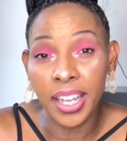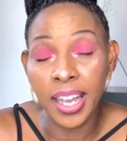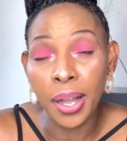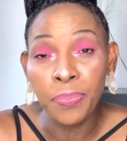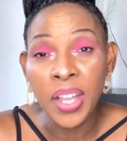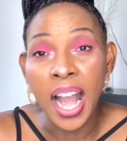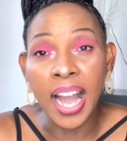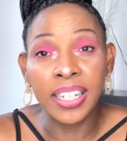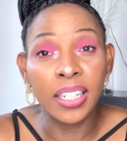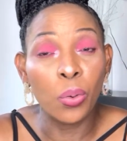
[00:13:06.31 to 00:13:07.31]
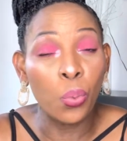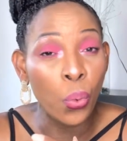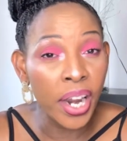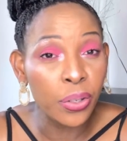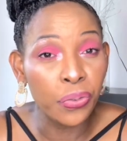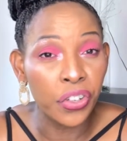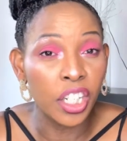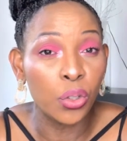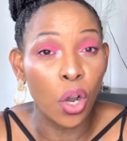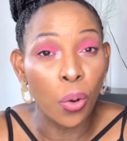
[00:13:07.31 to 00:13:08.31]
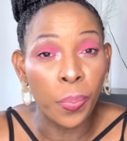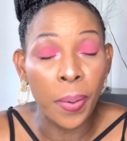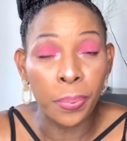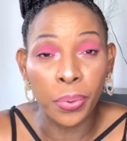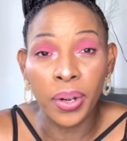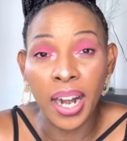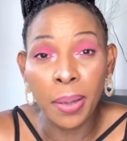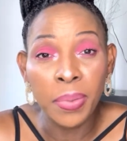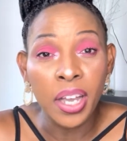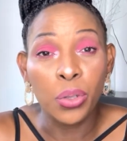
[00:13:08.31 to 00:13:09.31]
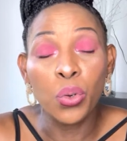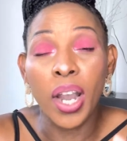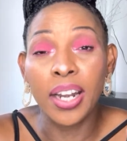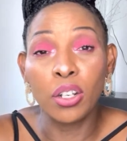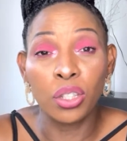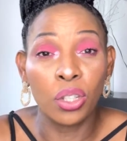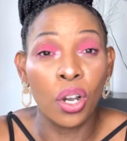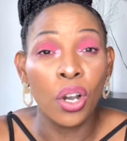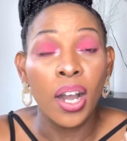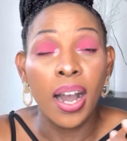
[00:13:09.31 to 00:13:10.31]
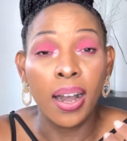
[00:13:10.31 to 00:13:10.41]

Yeah, and when you finish your au pair program, you can also